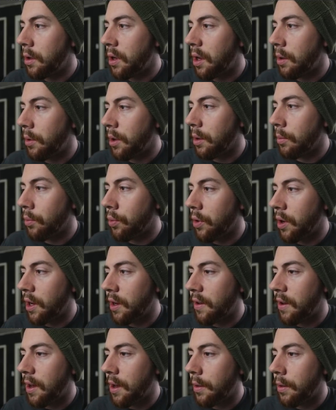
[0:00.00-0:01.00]
And we can
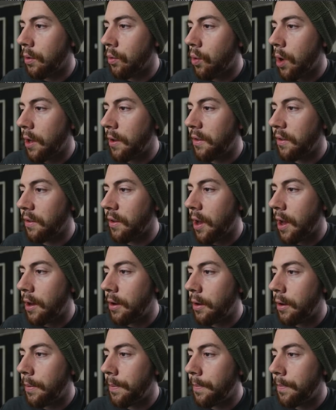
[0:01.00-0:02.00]
bring down the white
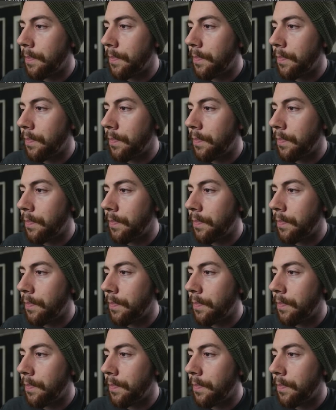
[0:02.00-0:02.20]
slider,